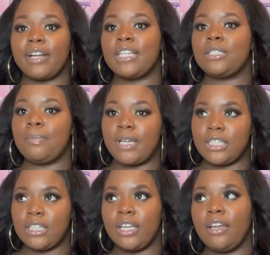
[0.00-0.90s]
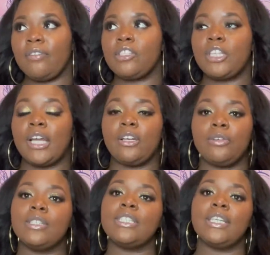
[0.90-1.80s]
especially if you're trying to
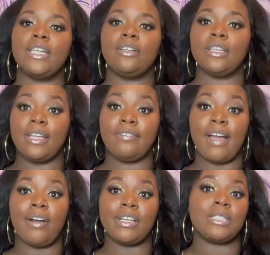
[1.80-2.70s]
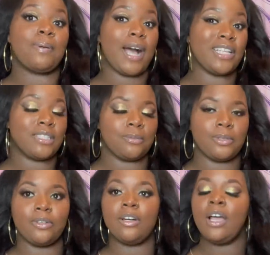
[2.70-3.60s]
do as little leave out as
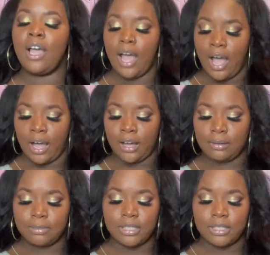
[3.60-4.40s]
possible. I